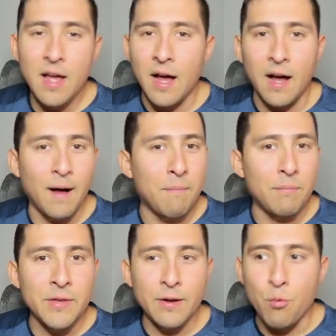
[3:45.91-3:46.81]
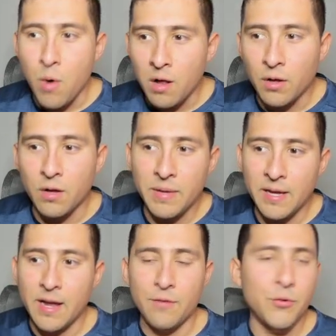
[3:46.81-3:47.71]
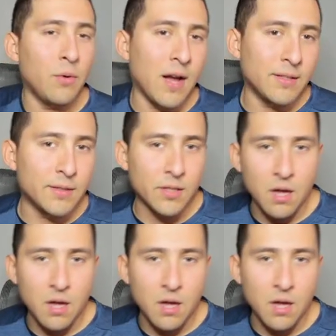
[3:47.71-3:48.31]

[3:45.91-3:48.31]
the welcoming and you guys'